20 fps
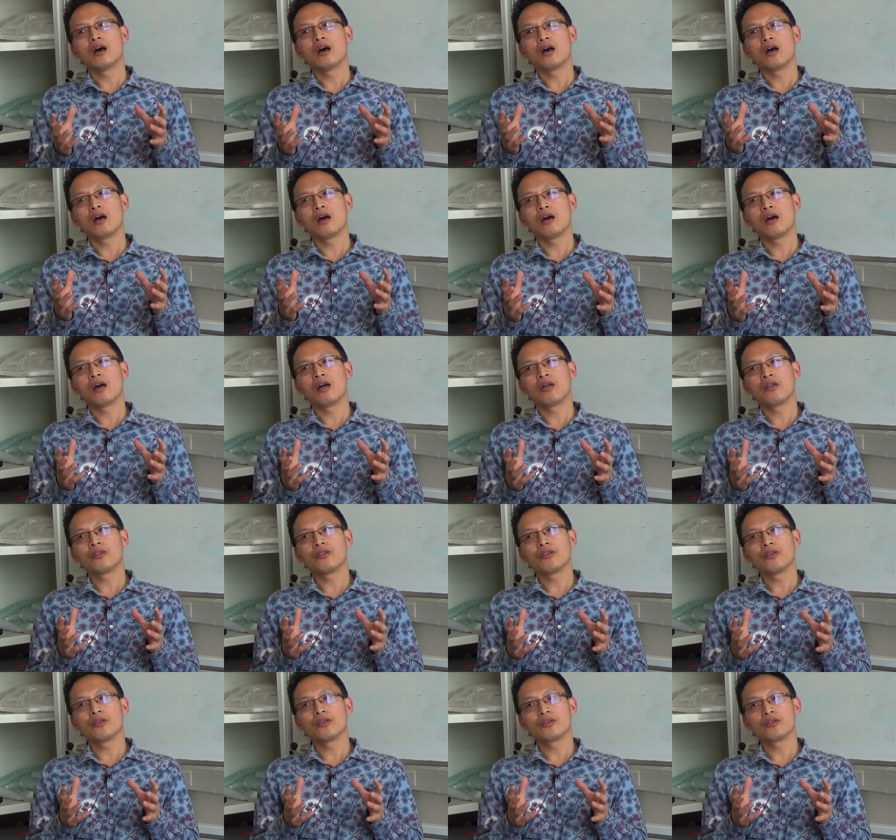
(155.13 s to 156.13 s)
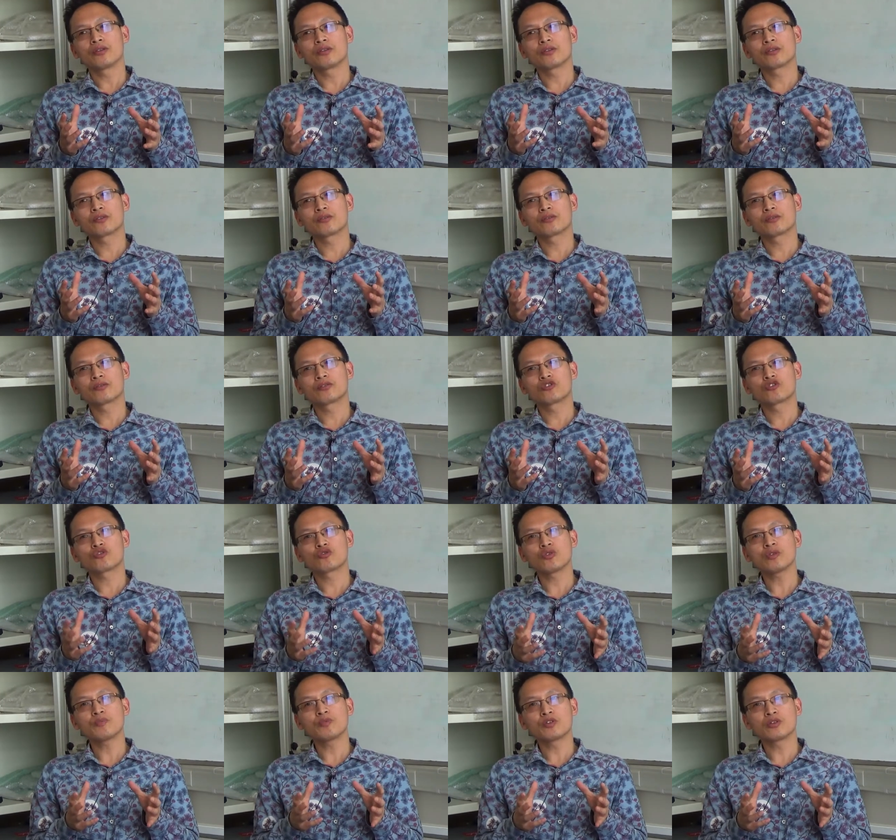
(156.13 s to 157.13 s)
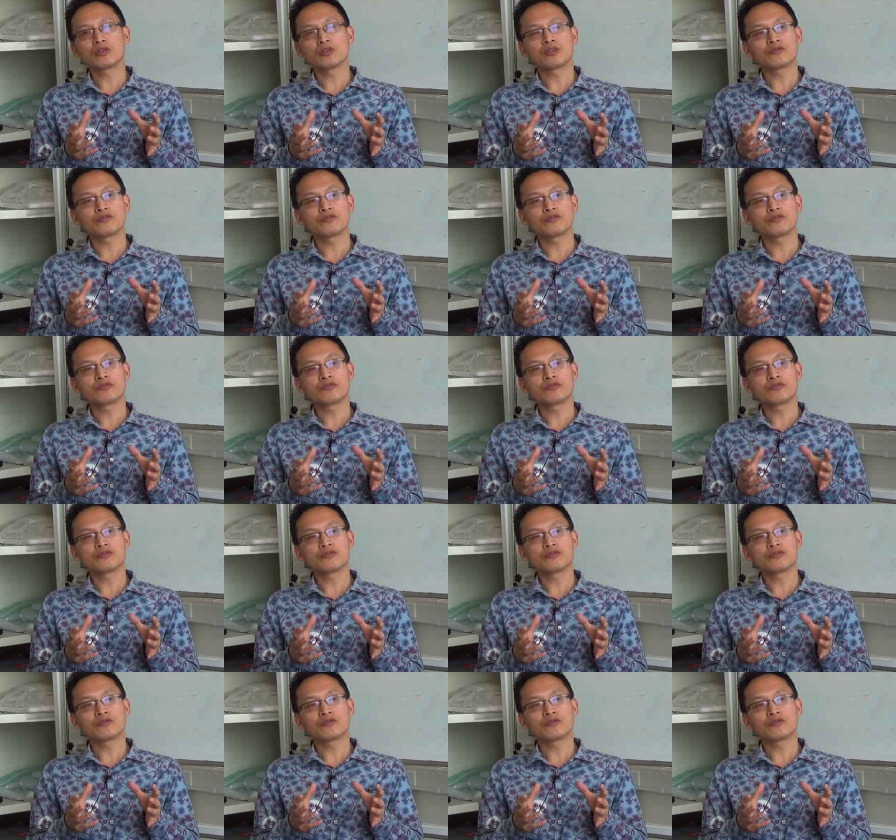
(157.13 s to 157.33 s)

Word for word: uh, the scripture